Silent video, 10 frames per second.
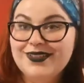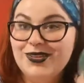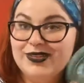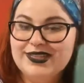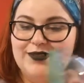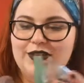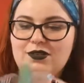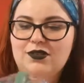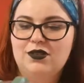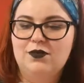your
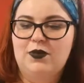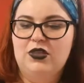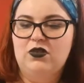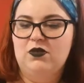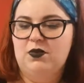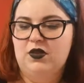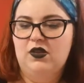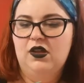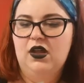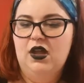cereal, but you can put,
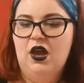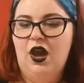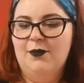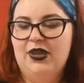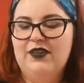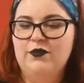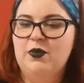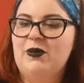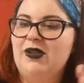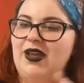I might even
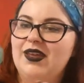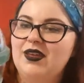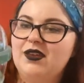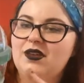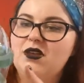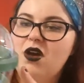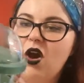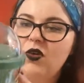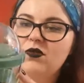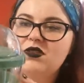put like
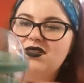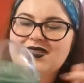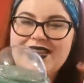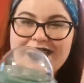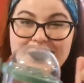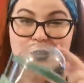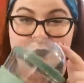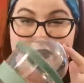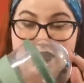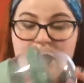oats and then
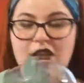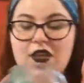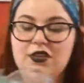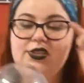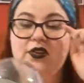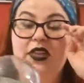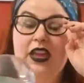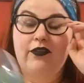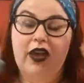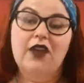topping, so that
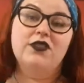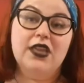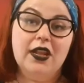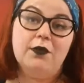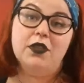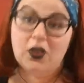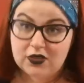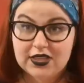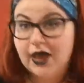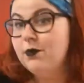if I have to get up and go
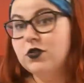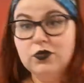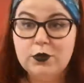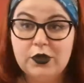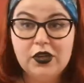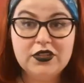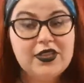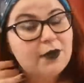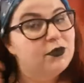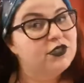to campus, or I want to go to
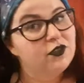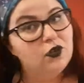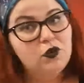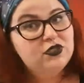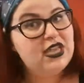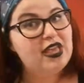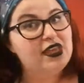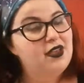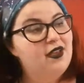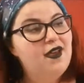campus all
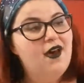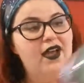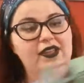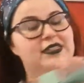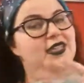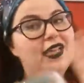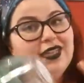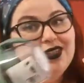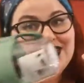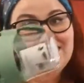day, I can
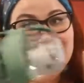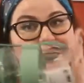take